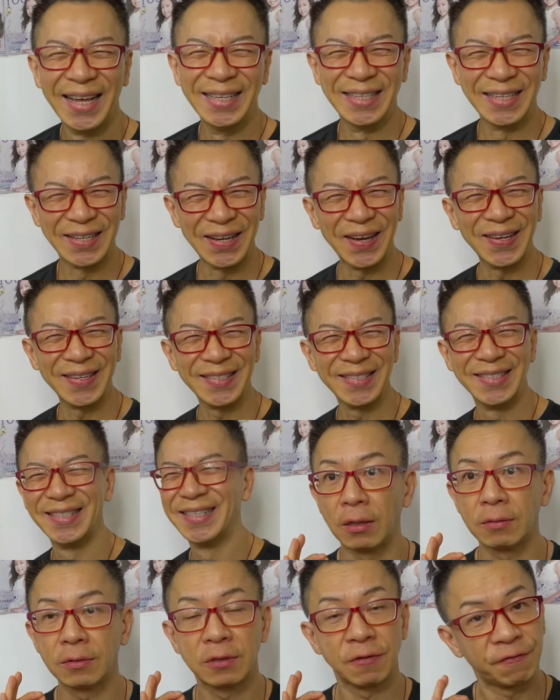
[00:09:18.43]
Is it good?
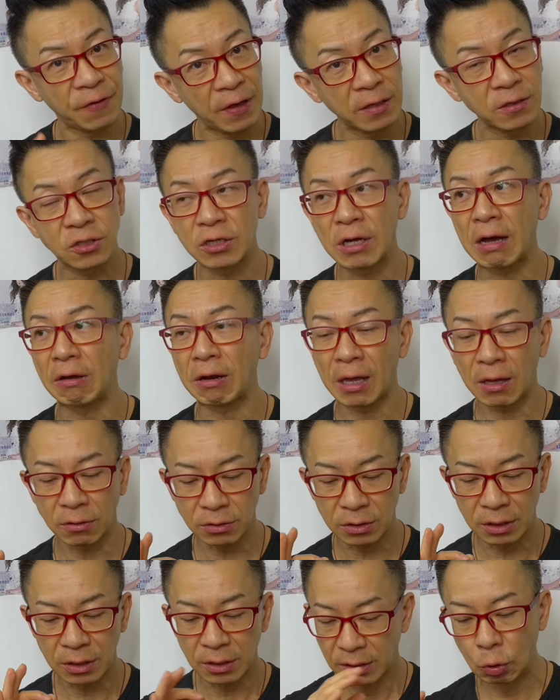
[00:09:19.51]
the fans shout out
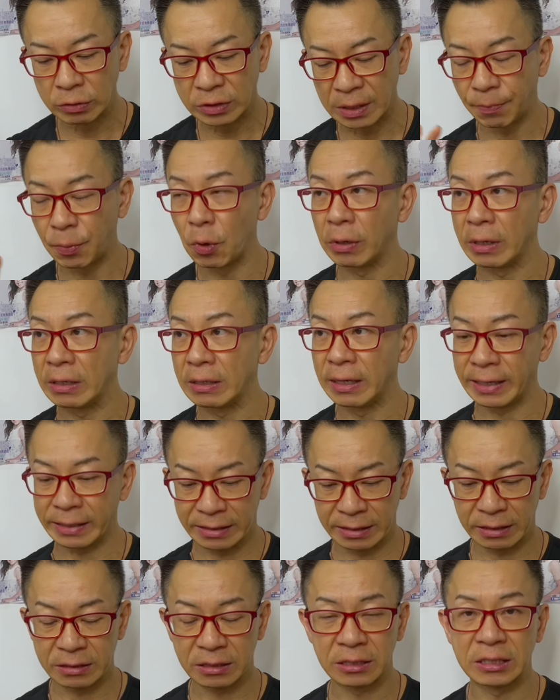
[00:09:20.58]
who's supporting like
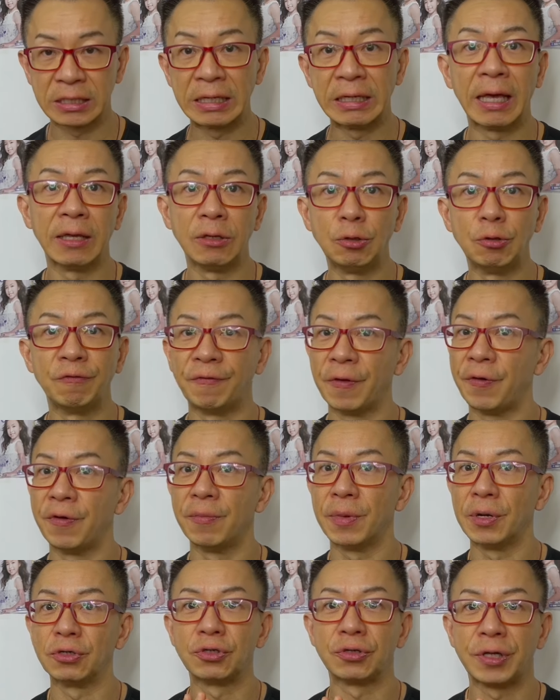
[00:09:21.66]
uh, Sing and you very
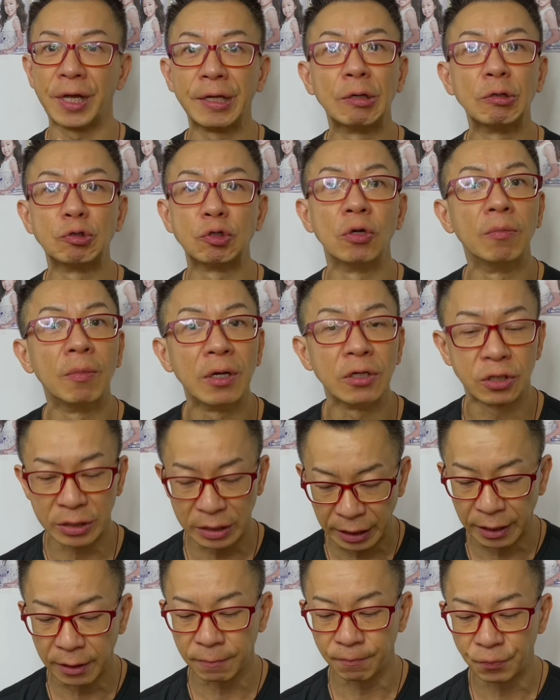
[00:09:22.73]
much. Thank you so much
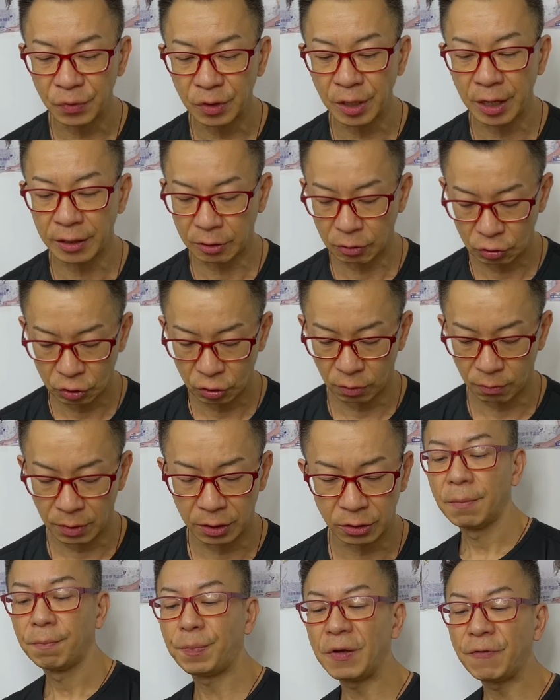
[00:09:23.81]
again. Thank you so
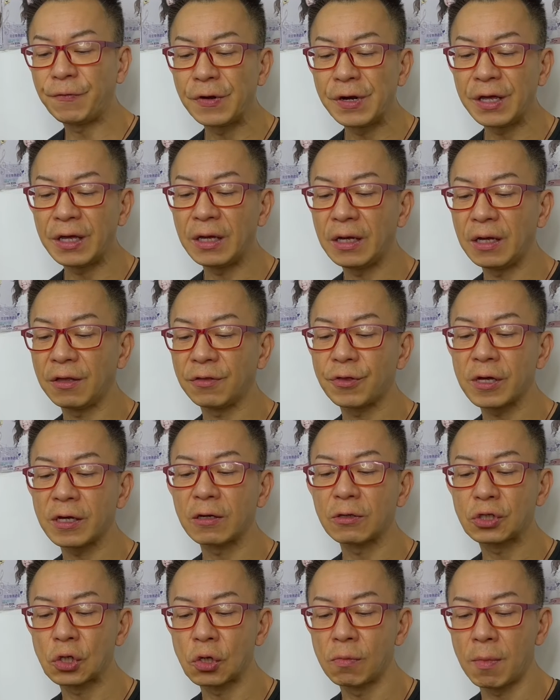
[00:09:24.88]
much. Beverly, thank
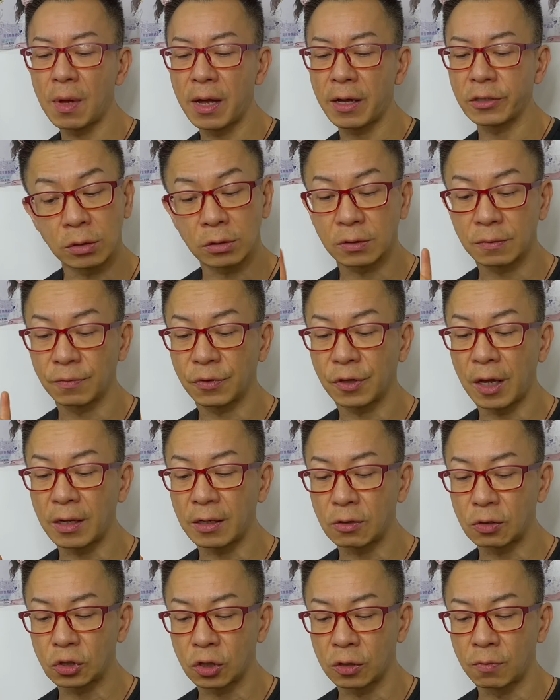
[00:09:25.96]
you so much. Thank
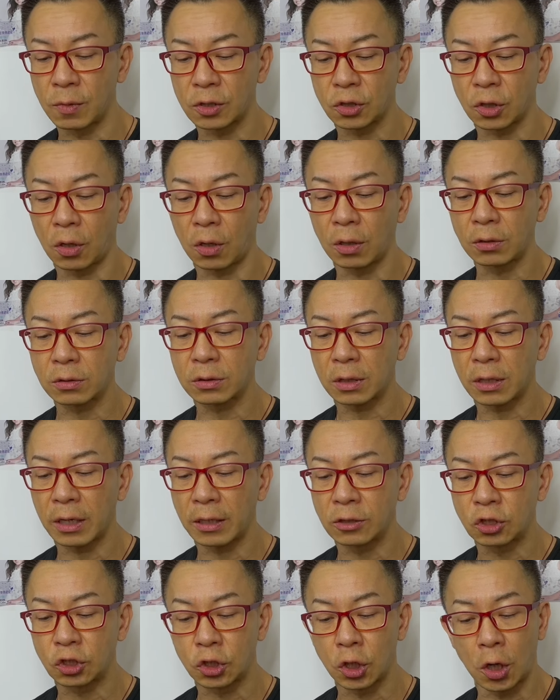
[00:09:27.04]
you so much, Onk.
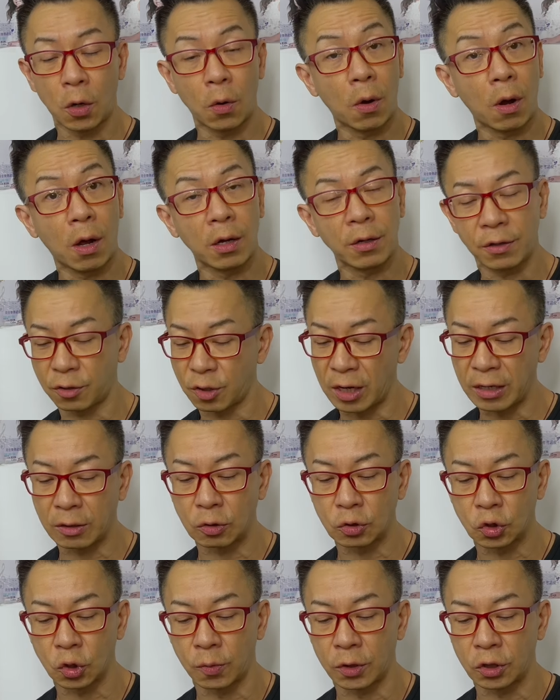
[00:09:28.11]
And Sharon, thank you
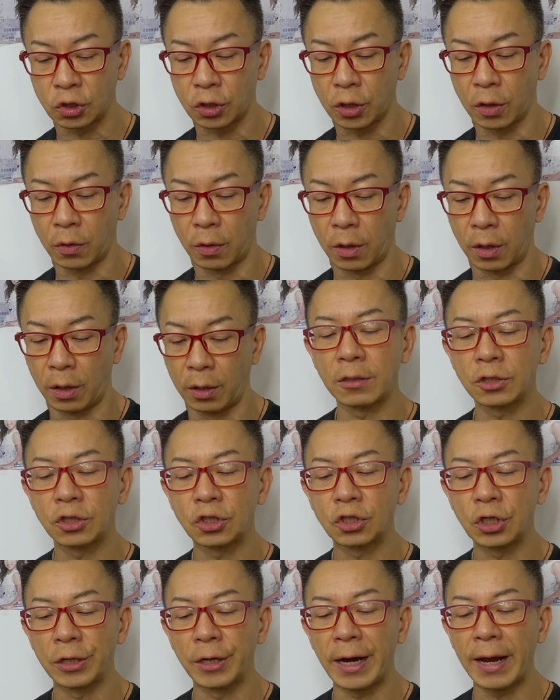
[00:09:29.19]
so much, Sharon.
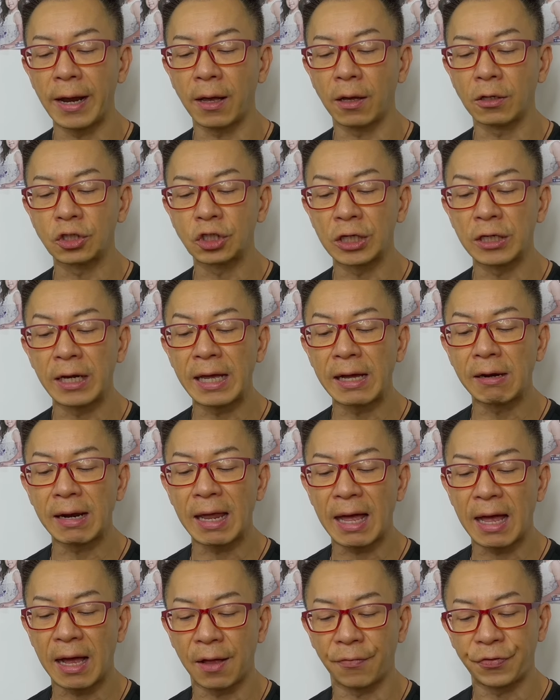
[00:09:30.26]
Janelle,
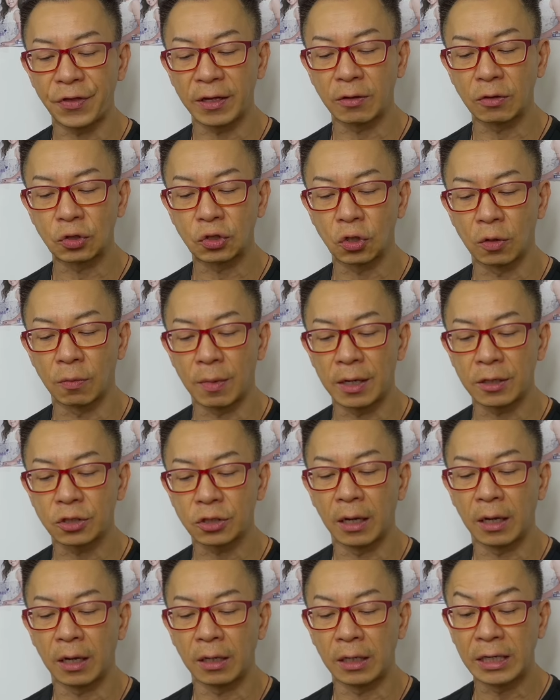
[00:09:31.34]
Janella, thank you so much.
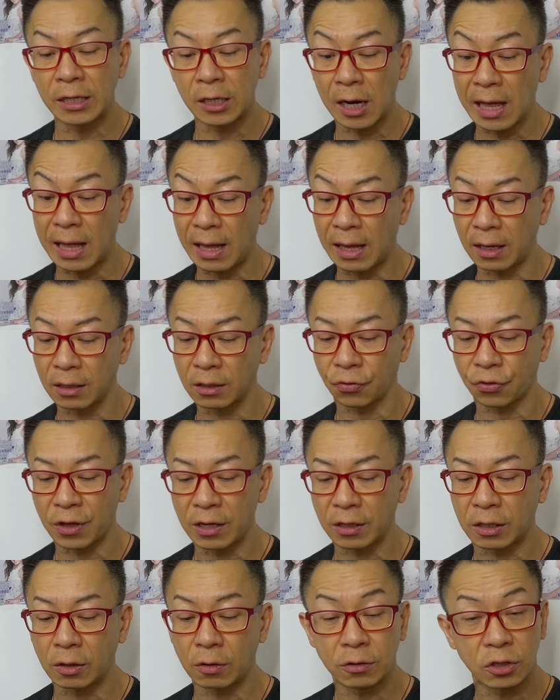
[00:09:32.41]
Uh, Li Lang,
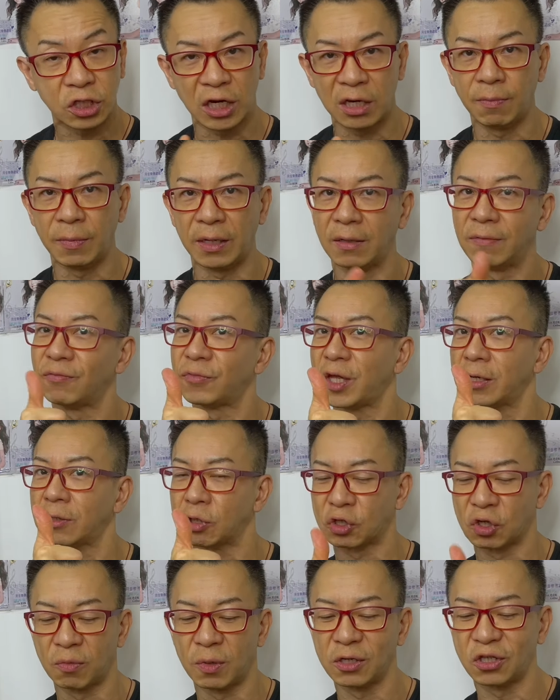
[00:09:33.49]
thank you. Jimmy, thank you
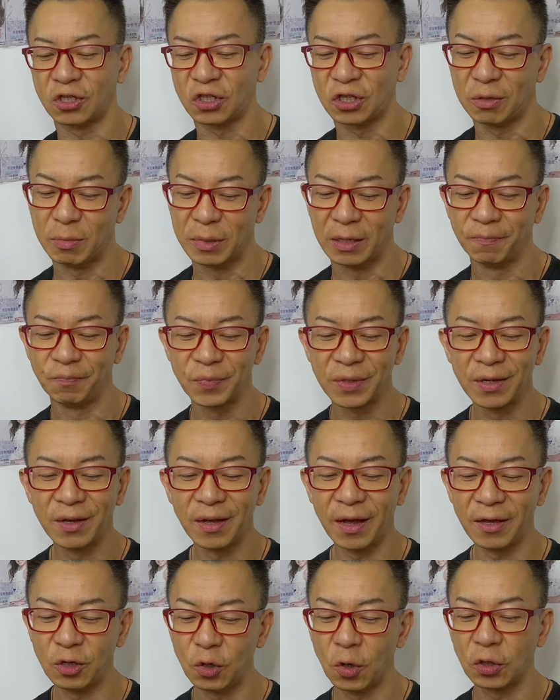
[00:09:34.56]
so much, Jimmy
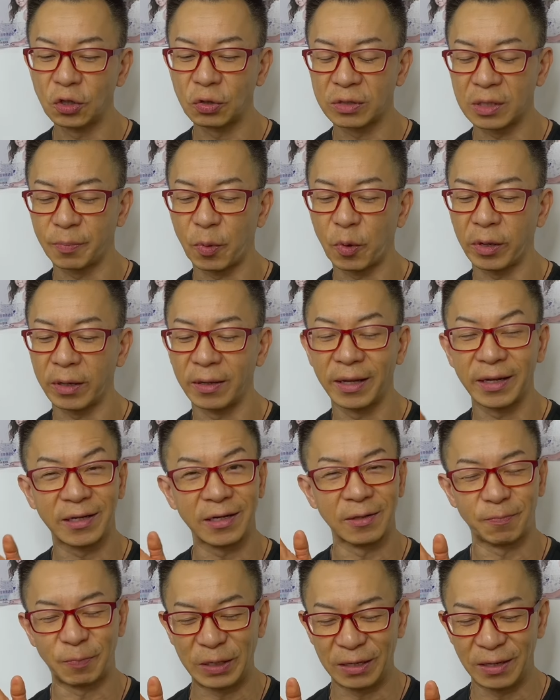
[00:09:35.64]
and you're also supporting like a
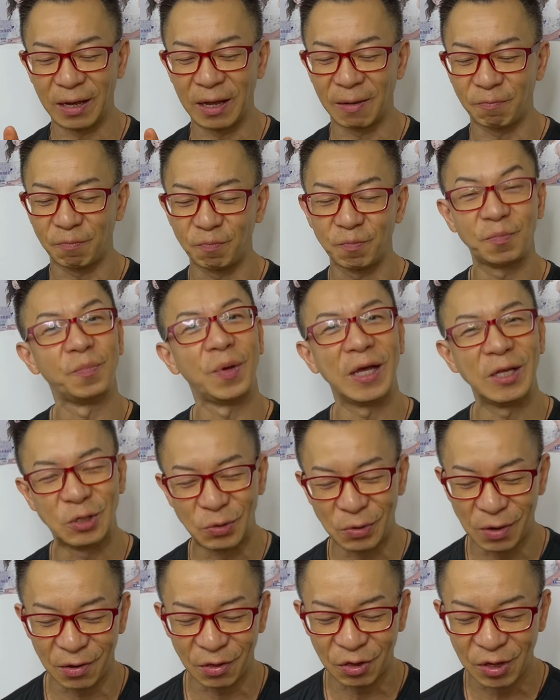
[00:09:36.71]
uh,
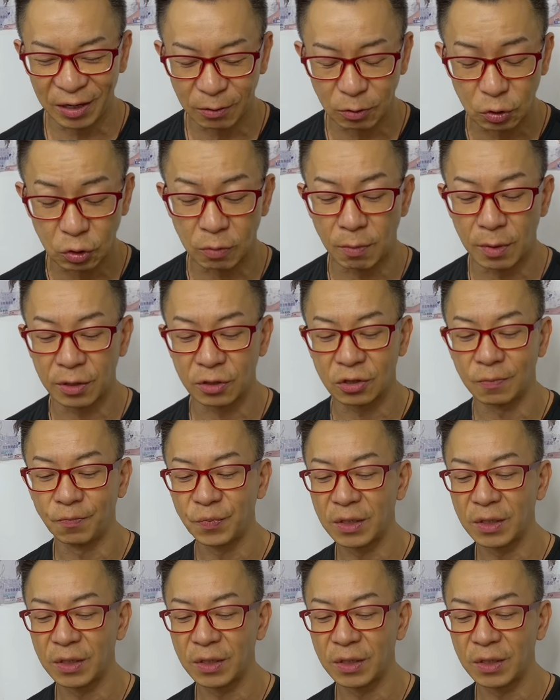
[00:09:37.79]
Patreon. Thank you so much.